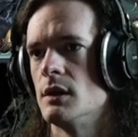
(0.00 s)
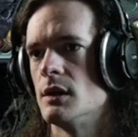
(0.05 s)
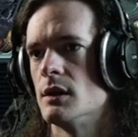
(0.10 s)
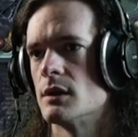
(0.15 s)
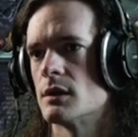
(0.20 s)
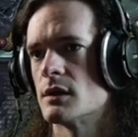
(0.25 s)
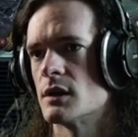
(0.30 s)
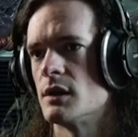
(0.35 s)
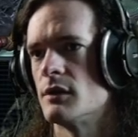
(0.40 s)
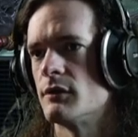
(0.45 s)

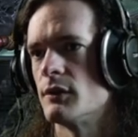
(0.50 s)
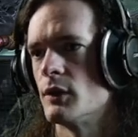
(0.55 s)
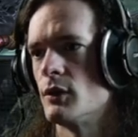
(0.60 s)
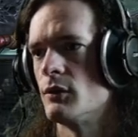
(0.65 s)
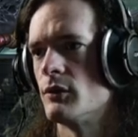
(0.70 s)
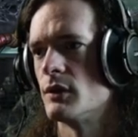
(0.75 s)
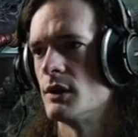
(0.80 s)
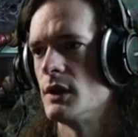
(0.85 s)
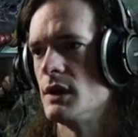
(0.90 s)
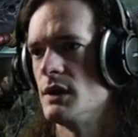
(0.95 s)
kind of
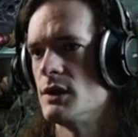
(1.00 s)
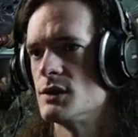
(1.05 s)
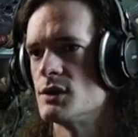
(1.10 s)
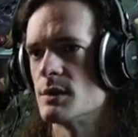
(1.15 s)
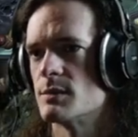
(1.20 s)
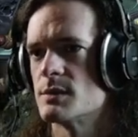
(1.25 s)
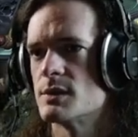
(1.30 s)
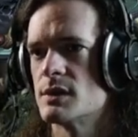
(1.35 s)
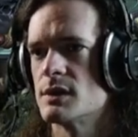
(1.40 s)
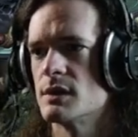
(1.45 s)
over
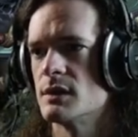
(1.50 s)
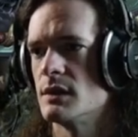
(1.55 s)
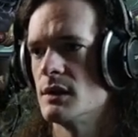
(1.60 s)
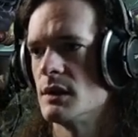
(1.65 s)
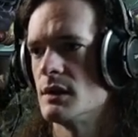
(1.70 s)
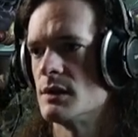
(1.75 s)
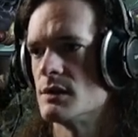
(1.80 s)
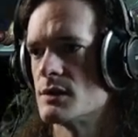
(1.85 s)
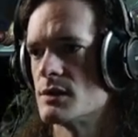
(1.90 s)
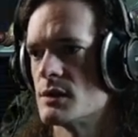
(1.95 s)
Egypt
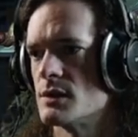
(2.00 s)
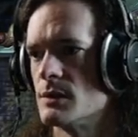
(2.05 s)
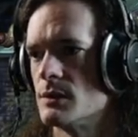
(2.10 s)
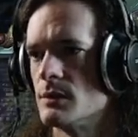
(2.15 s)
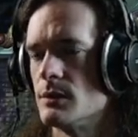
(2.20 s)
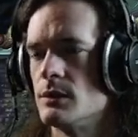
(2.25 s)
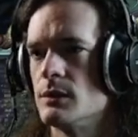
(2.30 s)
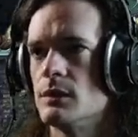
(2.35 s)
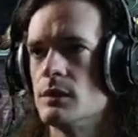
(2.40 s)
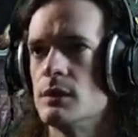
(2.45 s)
into
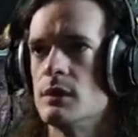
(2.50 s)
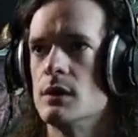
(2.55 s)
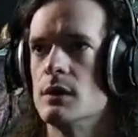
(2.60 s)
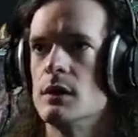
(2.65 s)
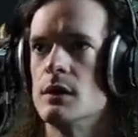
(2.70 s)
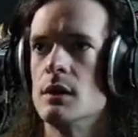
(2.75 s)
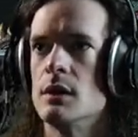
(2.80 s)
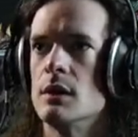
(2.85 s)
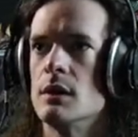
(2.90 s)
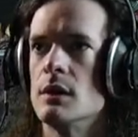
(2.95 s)

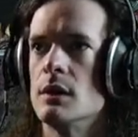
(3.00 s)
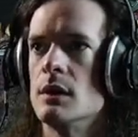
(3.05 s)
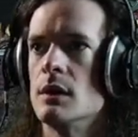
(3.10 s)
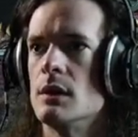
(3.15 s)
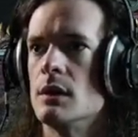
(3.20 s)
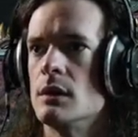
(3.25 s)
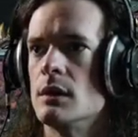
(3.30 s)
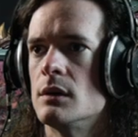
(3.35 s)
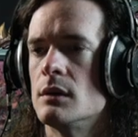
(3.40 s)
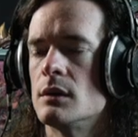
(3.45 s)

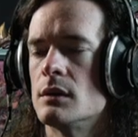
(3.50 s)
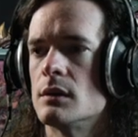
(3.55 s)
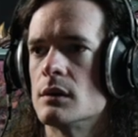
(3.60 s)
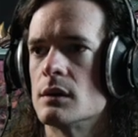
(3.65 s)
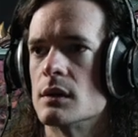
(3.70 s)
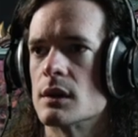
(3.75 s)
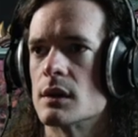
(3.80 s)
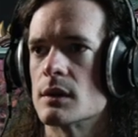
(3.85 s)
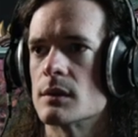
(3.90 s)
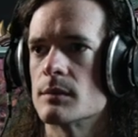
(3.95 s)

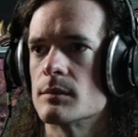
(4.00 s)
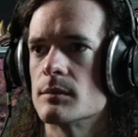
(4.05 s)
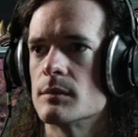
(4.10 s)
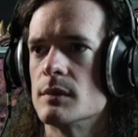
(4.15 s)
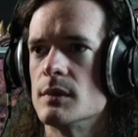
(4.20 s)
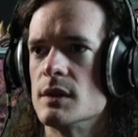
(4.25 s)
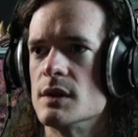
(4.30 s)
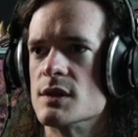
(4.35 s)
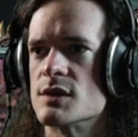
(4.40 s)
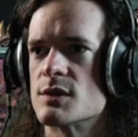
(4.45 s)
like
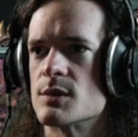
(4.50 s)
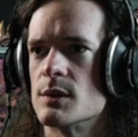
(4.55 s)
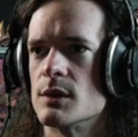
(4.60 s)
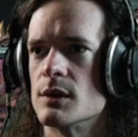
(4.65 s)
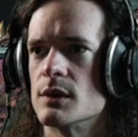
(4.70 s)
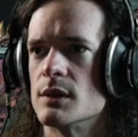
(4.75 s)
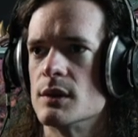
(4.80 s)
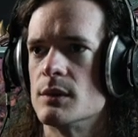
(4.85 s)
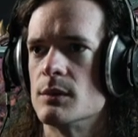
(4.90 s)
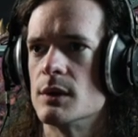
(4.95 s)
Israel
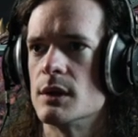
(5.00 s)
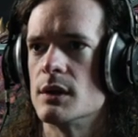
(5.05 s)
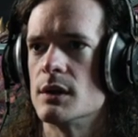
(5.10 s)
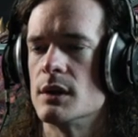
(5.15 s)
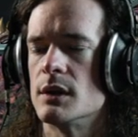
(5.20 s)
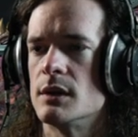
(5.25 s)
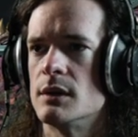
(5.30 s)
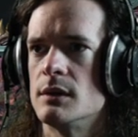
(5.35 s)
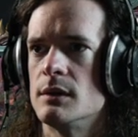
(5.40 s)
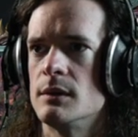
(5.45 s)
and whatnot,
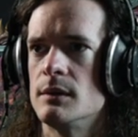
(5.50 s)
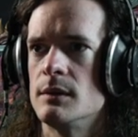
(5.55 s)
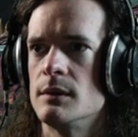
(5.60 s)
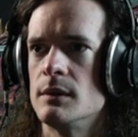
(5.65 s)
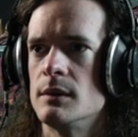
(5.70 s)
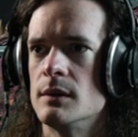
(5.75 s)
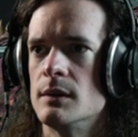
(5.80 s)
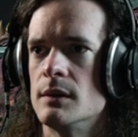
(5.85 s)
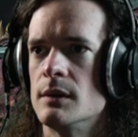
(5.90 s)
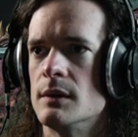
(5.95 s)

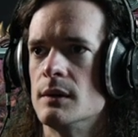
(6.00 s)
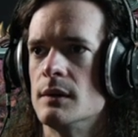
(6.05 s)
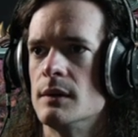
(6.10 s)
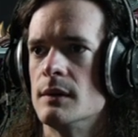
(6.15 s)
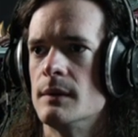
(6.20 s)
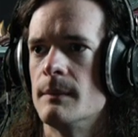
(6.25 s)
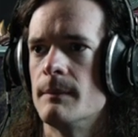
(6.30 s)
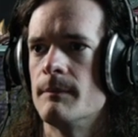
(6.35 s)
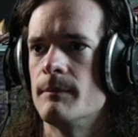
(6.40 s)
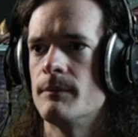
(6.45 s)

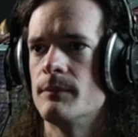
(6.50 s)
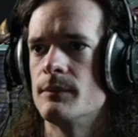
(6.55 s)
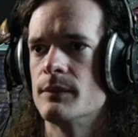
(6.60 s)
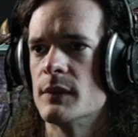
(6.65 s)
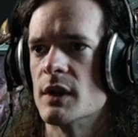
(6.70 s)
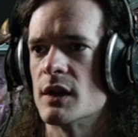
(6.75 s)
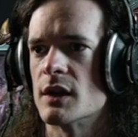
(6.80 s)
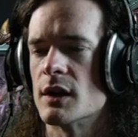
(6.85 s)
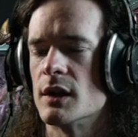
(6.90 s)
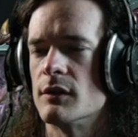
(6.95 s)

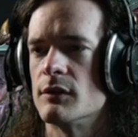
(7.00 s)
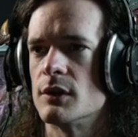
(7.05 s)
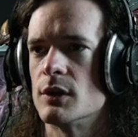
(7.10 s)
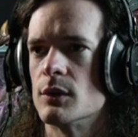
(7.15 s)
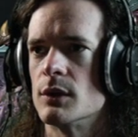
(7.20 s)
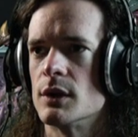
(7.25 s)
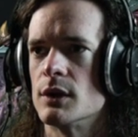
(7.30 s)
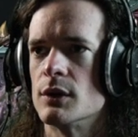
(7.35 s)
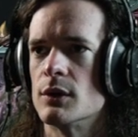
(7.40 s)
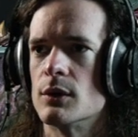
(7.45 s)
and kind of going
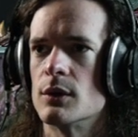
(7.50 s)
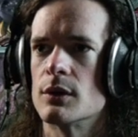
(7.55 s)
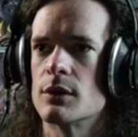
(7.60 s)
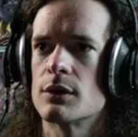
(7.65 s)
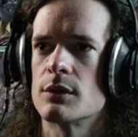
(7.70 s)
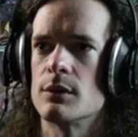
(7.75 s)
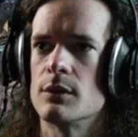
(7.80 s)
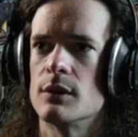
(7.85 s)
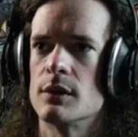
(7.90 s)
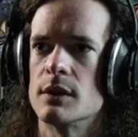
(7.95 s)
north
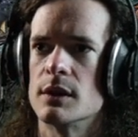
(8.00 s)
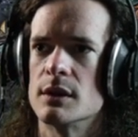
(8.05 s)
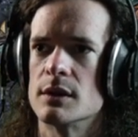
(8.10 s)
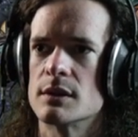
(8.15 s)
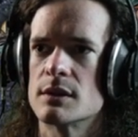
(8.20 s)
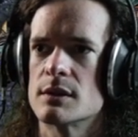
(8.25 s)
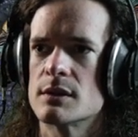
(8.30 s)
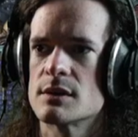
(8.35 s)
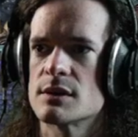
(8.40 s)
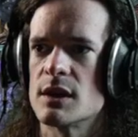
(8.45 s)
through the
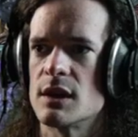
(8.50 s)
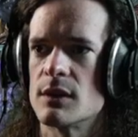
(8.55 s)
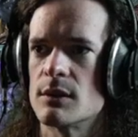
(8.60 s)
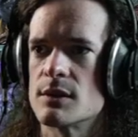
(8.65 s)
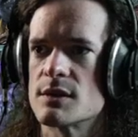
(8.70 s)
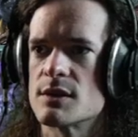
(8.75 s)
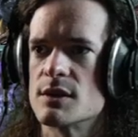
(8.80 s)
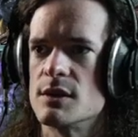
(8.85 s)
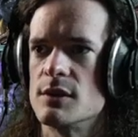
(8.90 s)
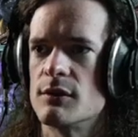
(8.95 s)
Tigris
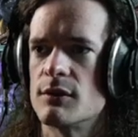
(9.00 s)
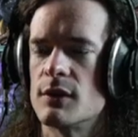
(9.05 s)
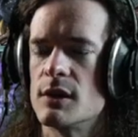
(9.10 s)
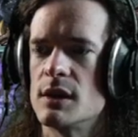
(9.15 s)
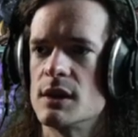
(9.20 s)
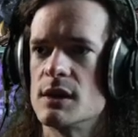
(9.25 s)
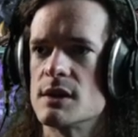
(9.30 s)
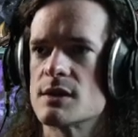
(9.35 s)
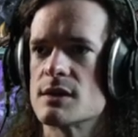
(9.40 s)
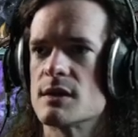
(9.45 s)
and
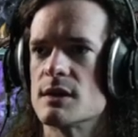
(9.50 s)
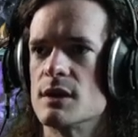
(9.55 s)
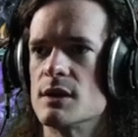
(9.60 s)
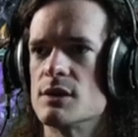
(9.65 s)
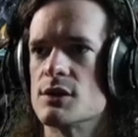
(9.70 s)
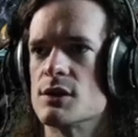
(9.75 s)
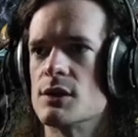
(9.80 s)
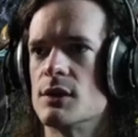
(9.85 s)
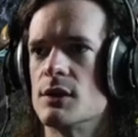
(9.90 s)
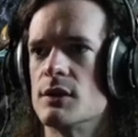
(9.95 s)
Euphrates, and then
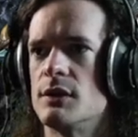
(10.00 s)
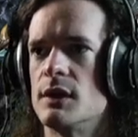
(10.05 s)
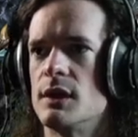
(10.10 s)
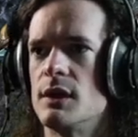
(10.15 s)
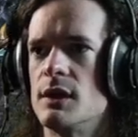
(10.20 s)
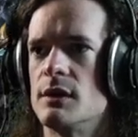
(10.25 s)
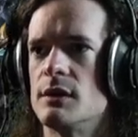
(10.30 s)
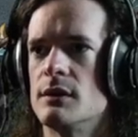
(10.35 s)
chilling there,